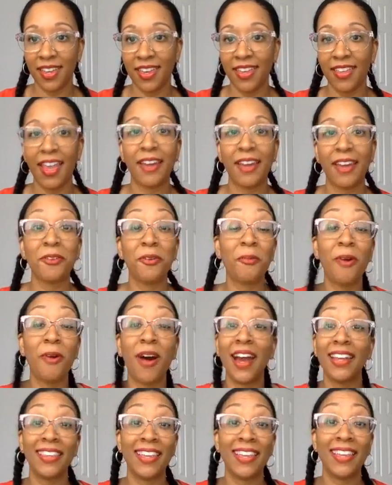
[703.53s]
And I don't know
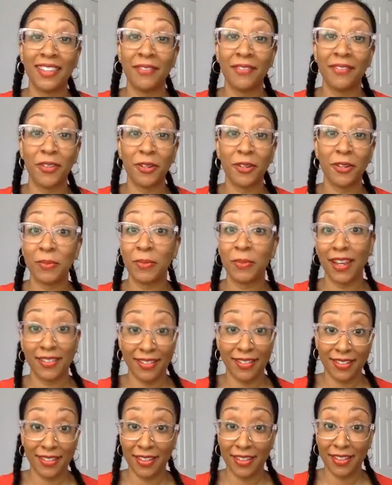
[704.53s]
why I like that verse, but I
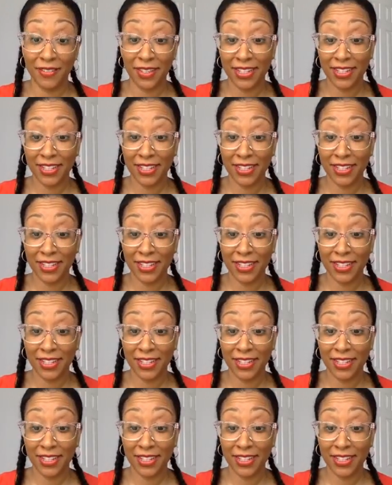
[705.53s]
just love it.